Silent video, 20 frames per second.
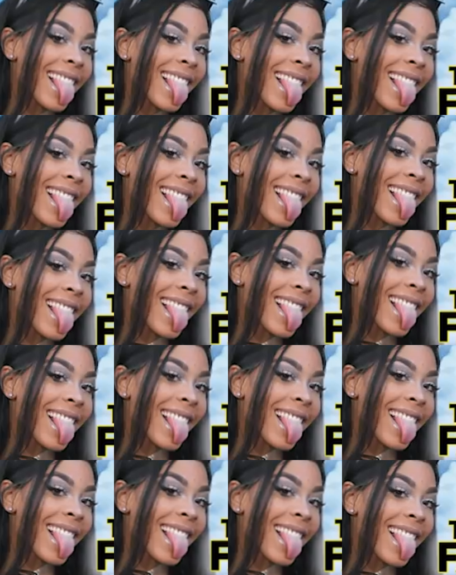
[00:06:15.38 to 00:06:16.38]

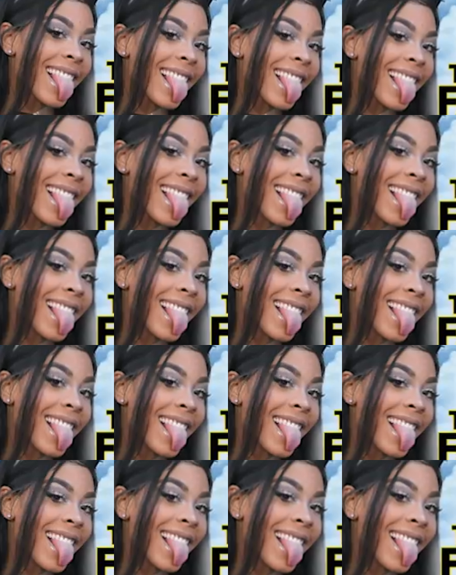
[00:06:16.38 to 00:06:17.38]

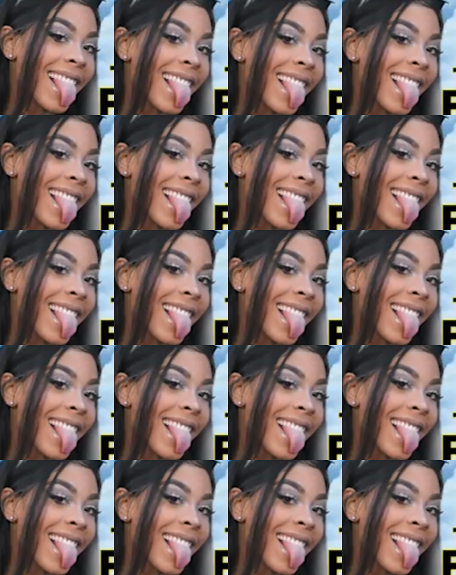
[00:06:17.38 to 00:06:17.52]
No words are spoken by the person on screen.